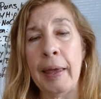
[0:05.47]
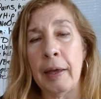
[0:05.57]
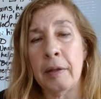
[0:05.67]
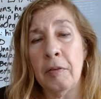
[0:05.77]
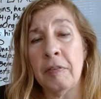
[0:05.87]

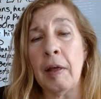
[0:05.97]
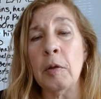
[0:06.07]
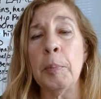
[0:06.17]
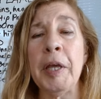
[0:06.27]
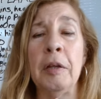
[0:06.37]
and
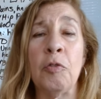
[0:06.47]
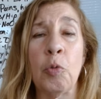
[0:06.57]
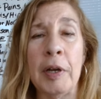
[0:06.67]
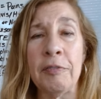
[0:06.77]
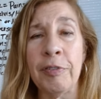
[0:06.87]
celibate
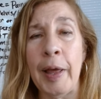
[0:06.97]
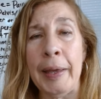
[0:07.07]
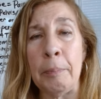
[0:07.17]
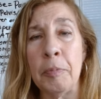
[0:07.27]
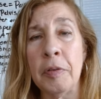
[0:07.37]
twin
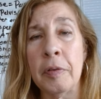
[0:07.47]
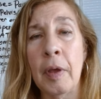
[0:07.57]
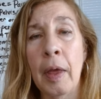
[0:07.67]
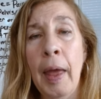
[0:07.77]
flames.